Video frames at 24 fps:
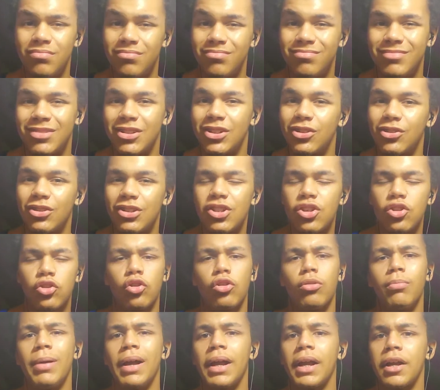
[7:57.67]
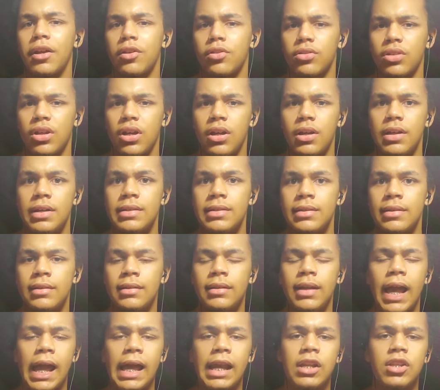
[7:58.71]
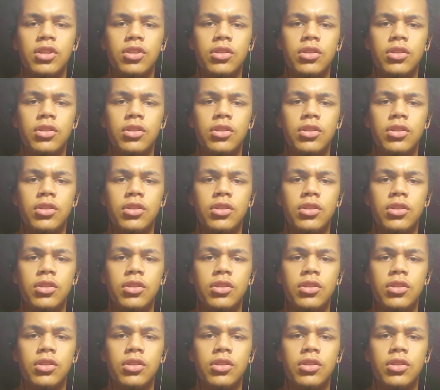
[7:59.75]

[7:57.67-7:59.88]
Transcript: you know, it's a lower back exercise and it's